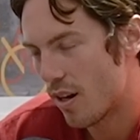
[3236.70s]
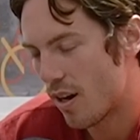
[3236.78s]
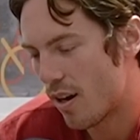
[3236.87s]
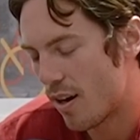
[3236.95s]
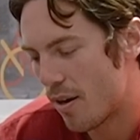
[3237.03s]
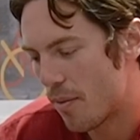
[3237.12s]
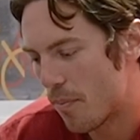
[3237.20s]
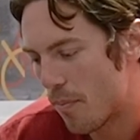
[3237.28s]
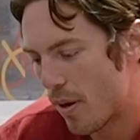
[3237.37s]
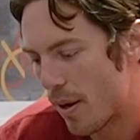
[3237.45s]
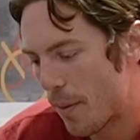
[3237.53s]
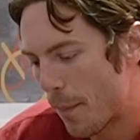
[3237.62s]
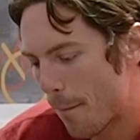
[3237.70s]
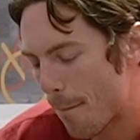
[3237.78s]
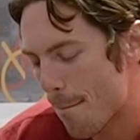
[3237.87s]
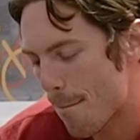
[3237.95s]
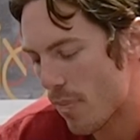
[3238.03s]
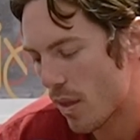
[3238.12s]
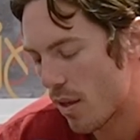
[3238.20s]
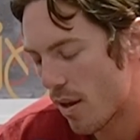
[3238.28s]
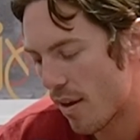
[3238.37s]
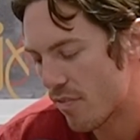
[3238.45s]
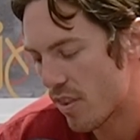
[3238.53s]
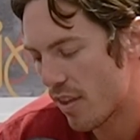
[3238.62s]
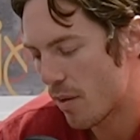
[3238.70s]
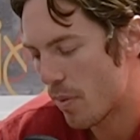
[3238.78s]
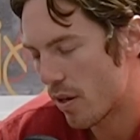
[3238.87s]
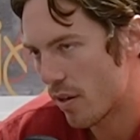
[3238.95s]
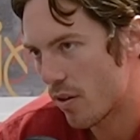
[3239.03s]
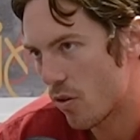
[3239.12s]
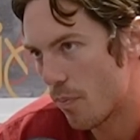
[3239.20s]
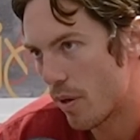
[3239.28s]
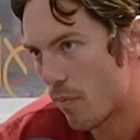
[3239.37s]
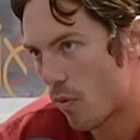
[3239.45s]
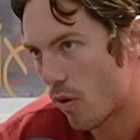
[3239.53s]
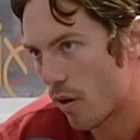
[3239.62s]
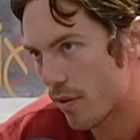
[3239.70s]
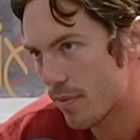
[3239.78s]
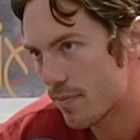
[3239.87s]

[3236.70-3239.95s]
um but yeah i have to think about it a bit more